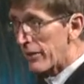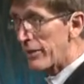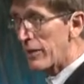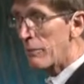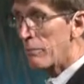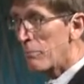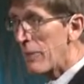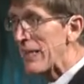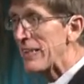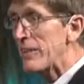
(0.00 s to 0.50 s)

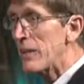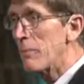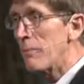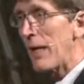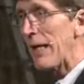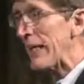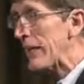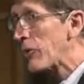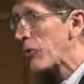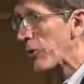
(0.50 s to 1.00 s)
them, made them
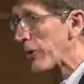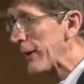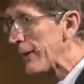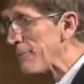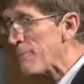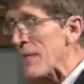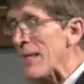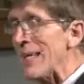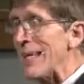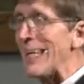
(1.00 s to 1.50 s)
angry.
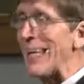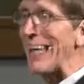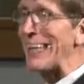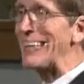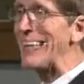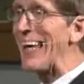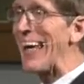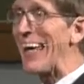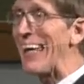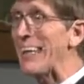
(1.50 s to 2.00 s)
And
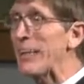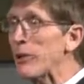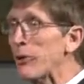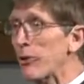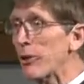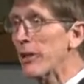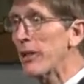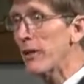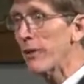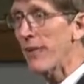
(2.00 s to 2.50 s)
the
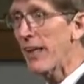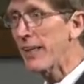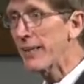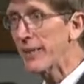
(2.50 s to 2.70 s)
angrier they